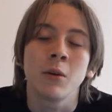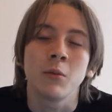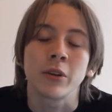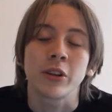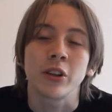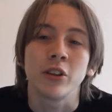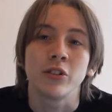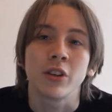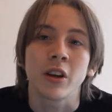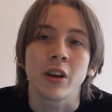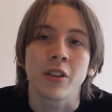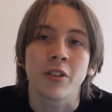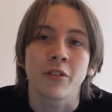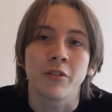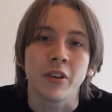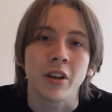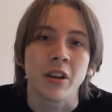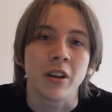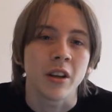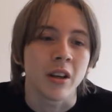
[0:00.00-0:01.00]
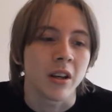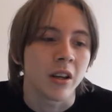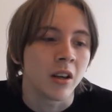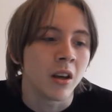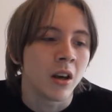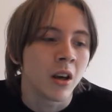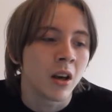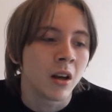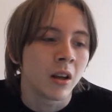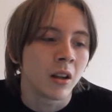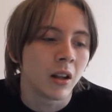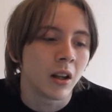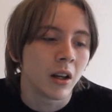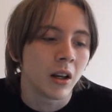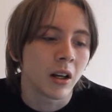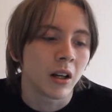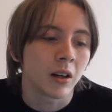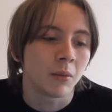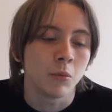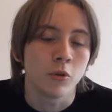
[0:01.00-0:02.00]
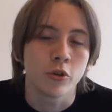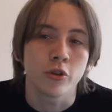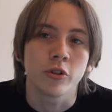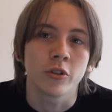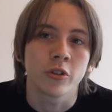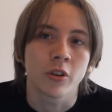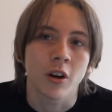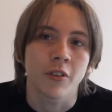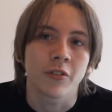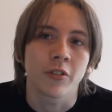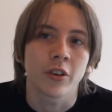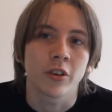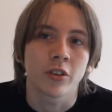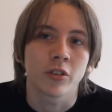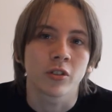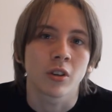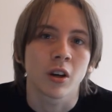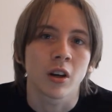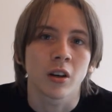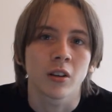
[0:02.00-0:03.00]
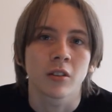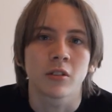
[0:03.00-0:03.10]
which is a 3D motion graphics